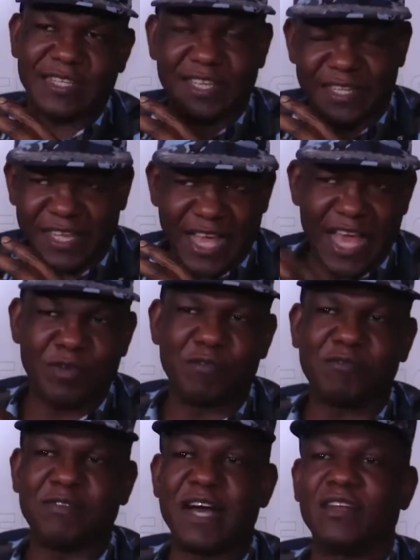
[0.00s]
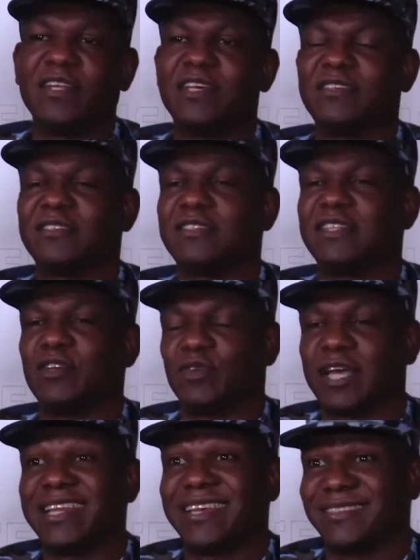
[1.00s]
than the kind of violence that you
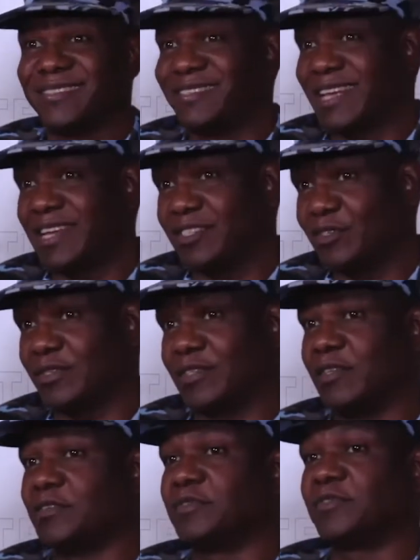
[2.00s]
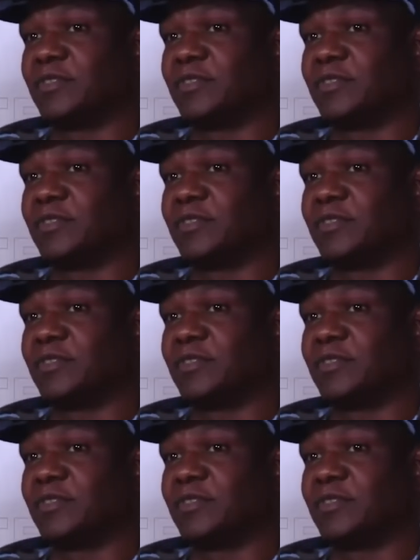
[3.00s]
can exert yourself.